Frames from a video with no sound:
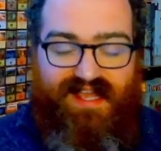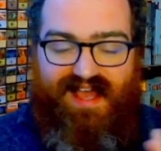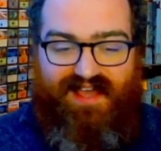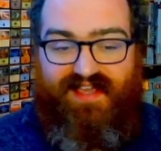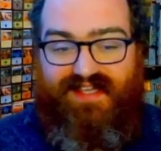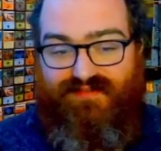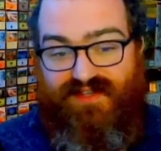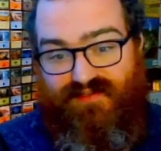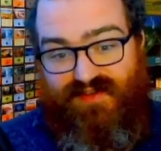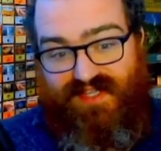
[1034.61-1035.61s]
I think it's
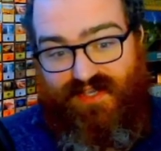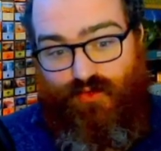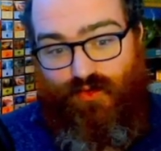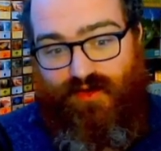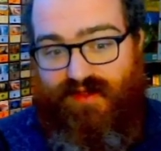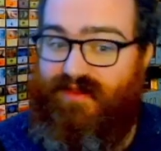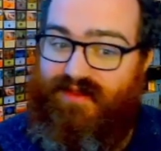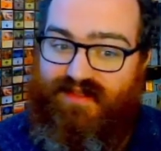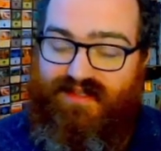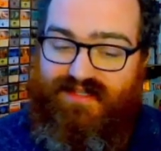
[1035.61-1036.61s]
really, really cool.
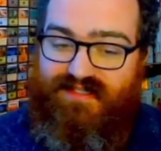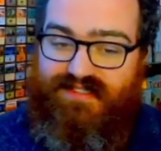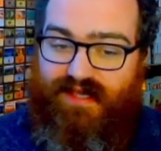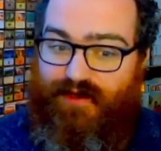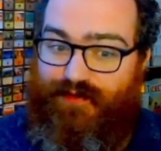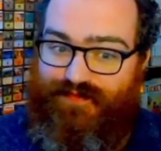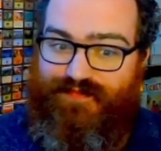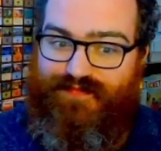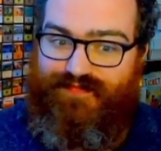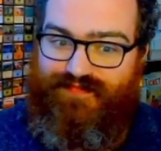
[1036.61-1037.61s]
So,
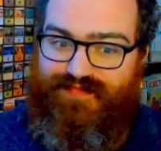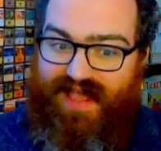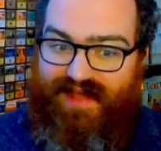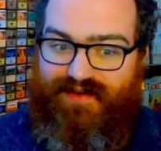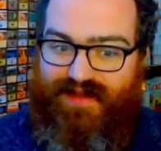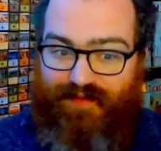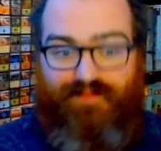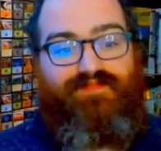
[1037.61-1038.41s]
I don't know.